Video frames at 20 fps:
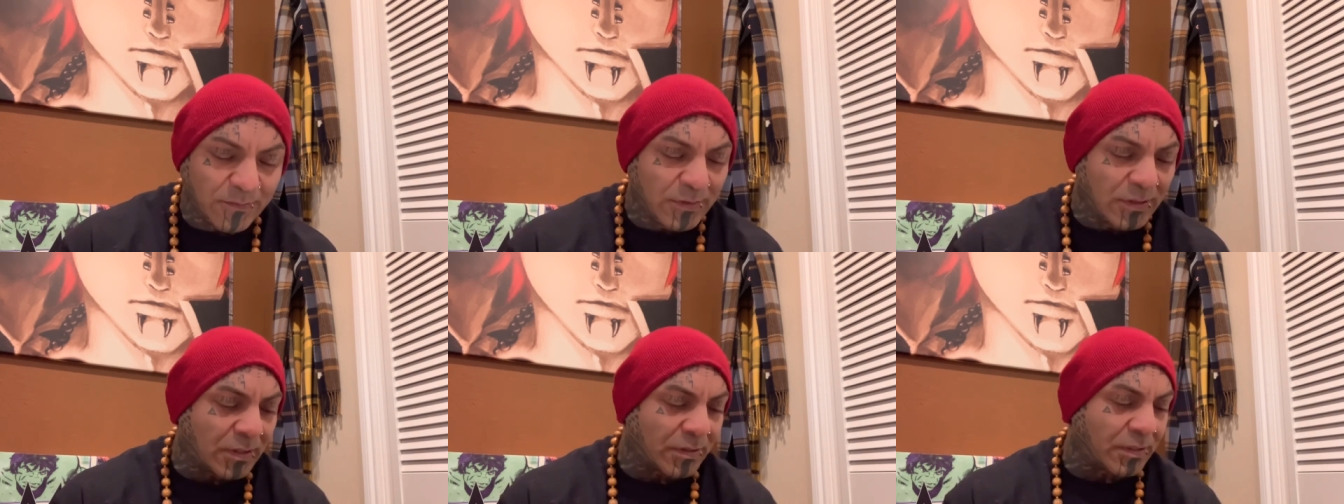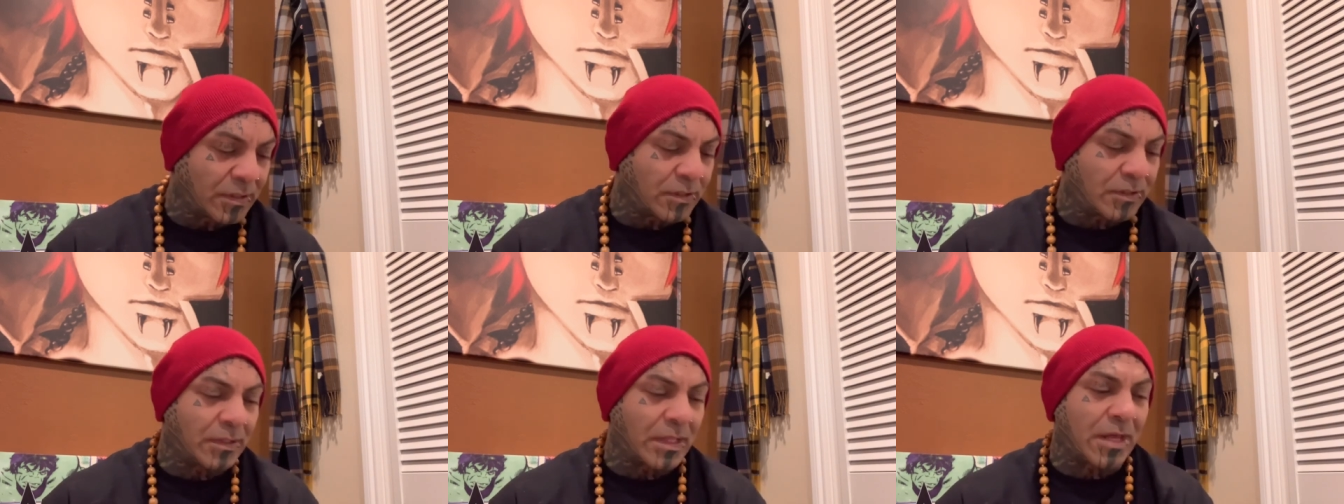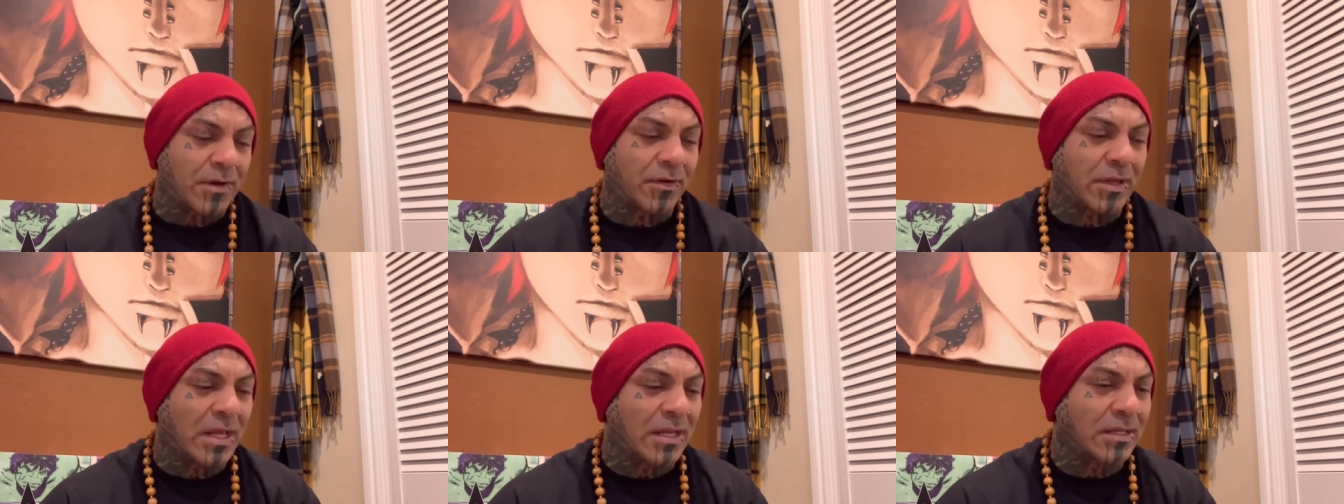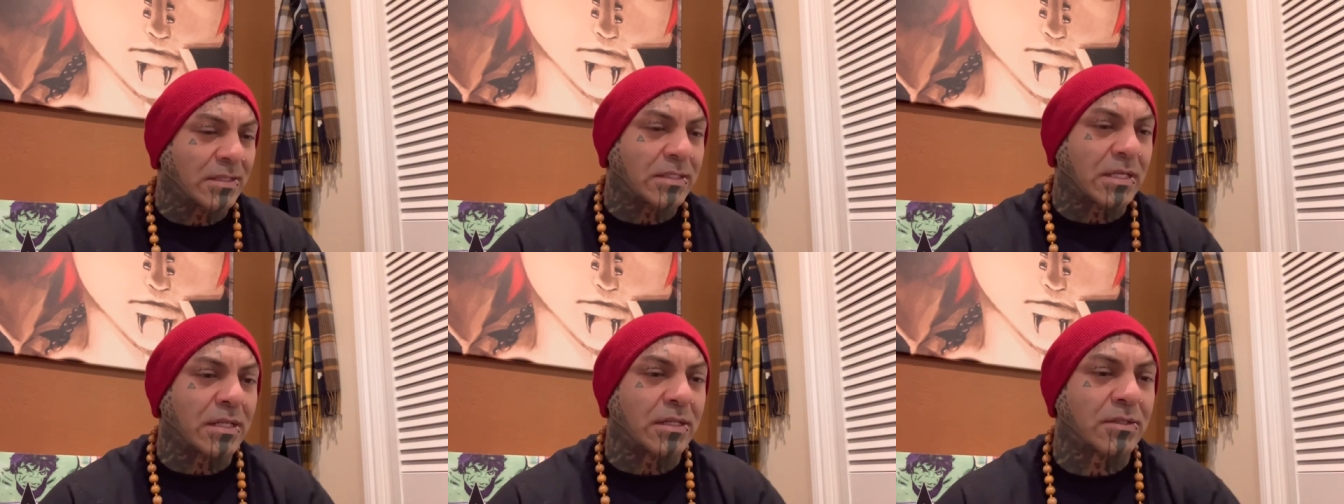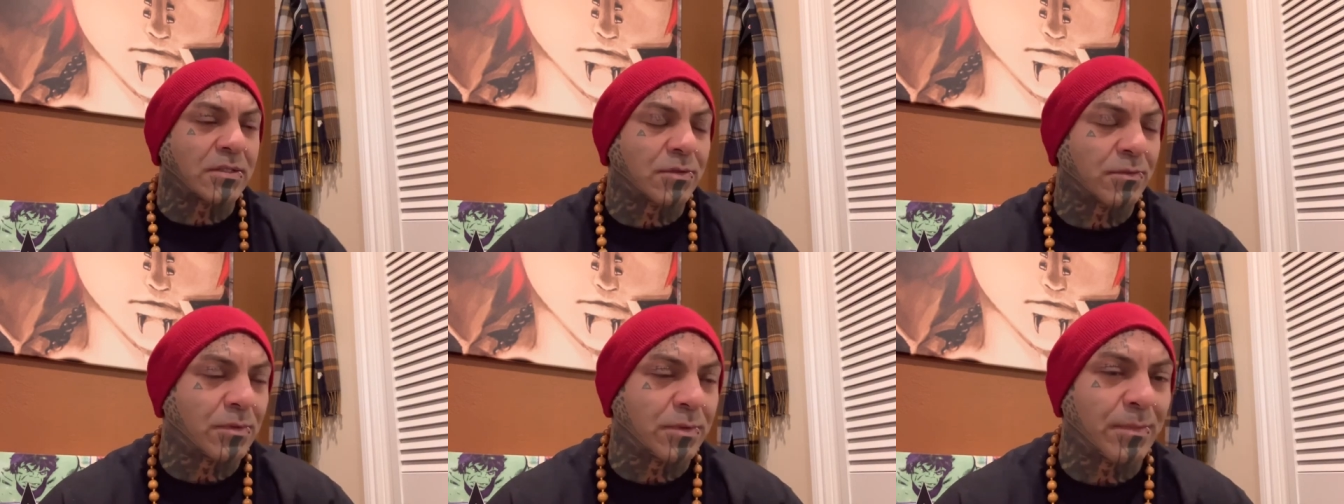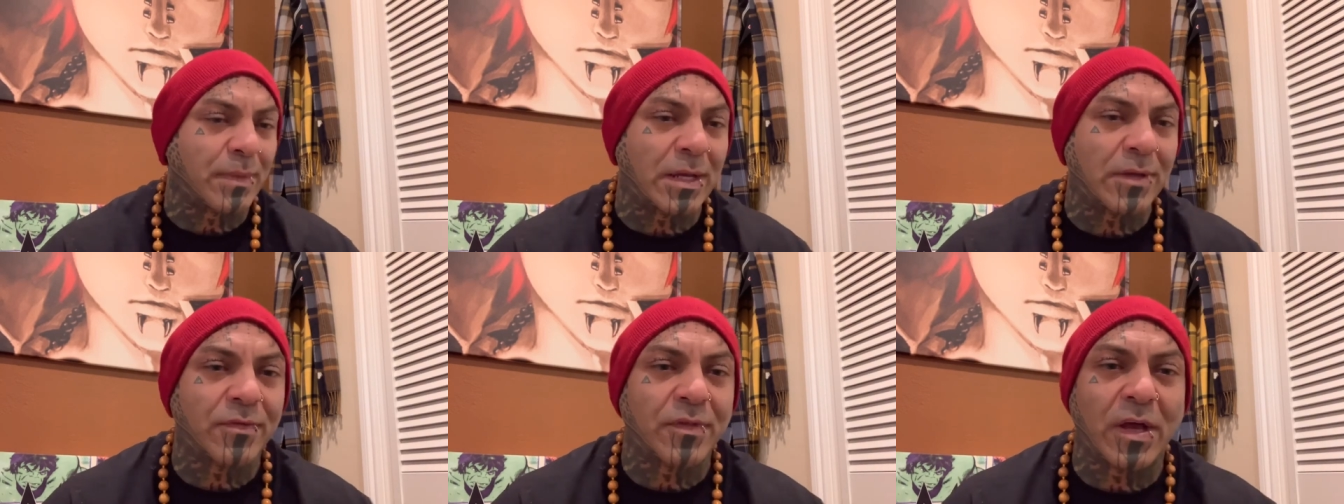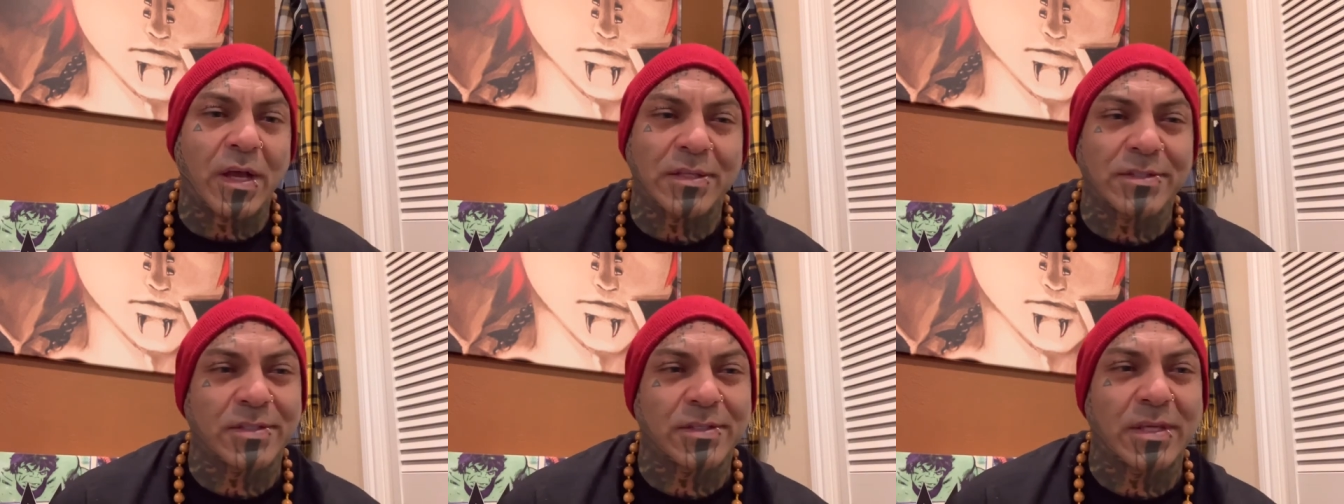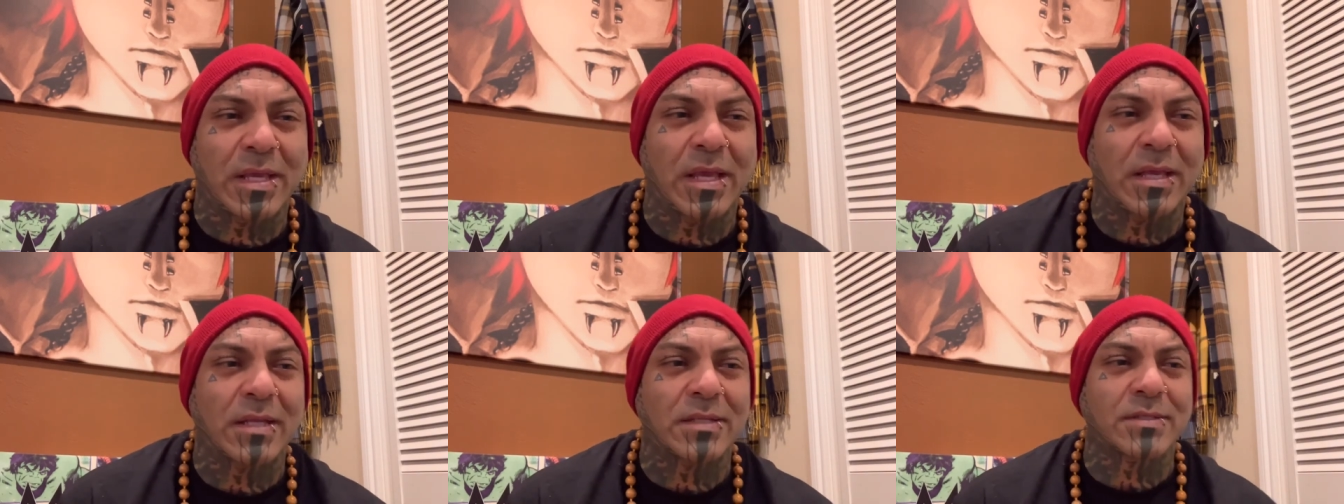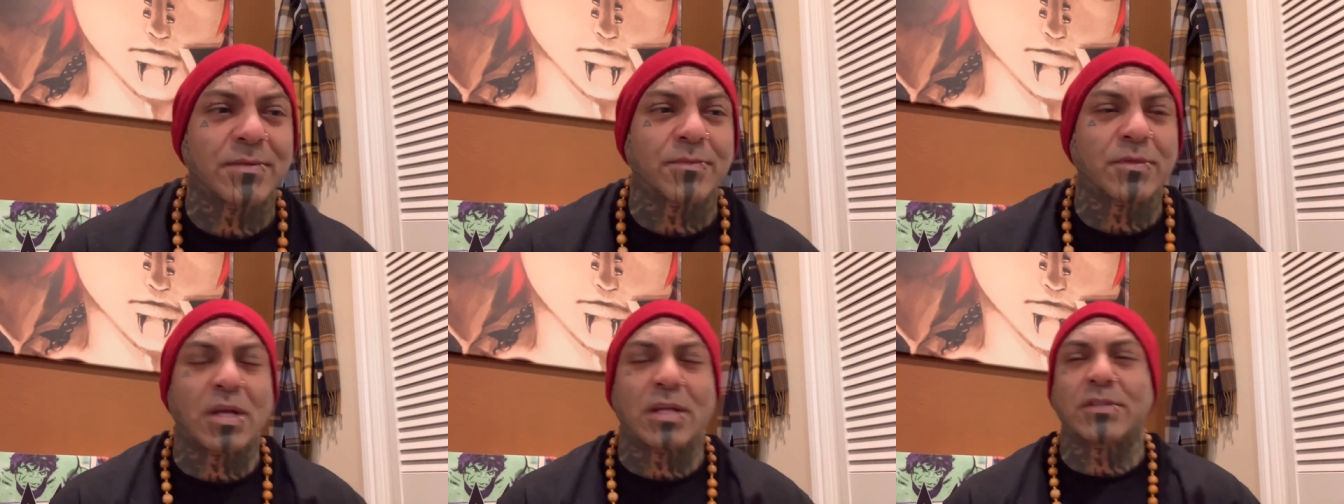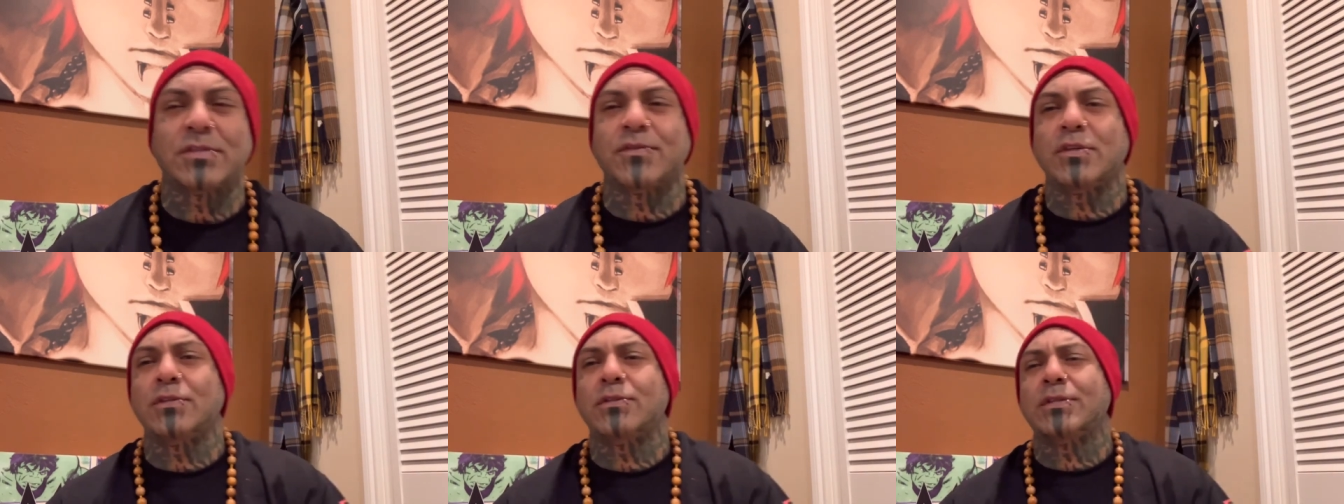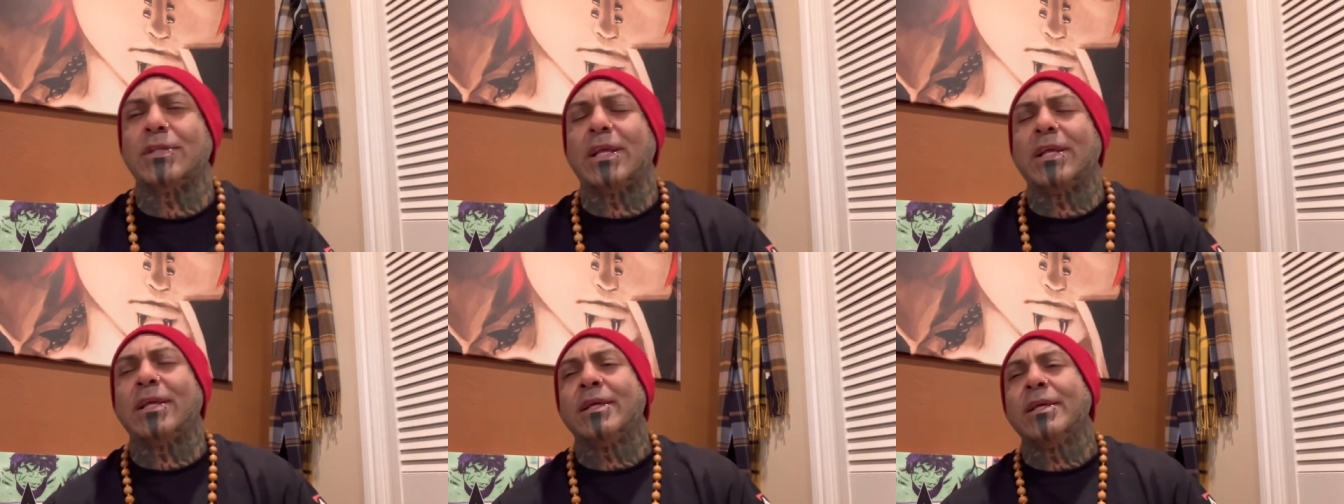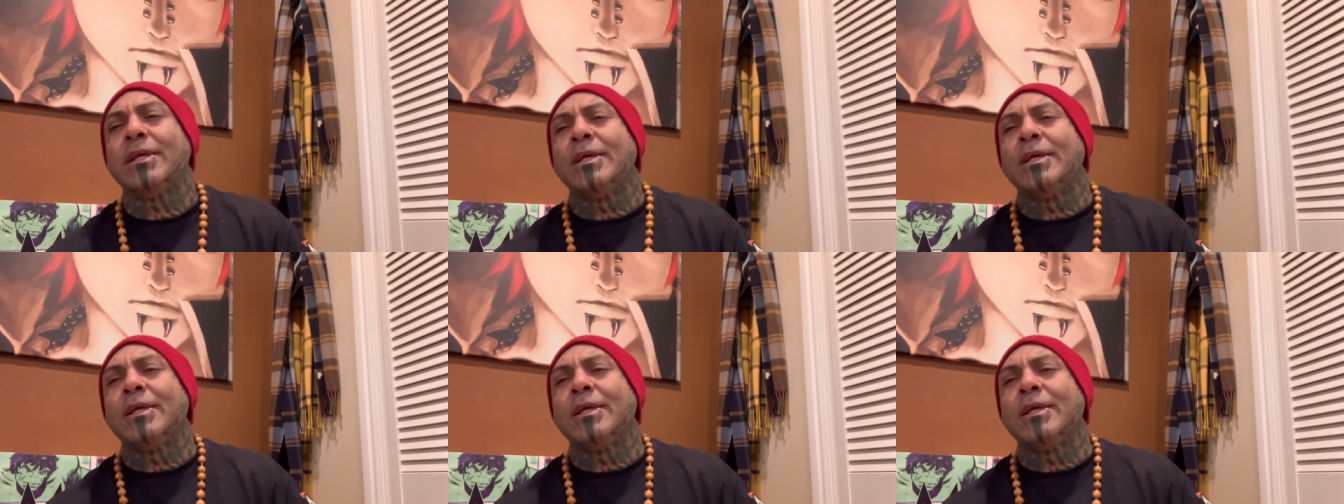We don't need to do that, okay? Let's get into it with my thoughts, okay? I got some thoughts for you today.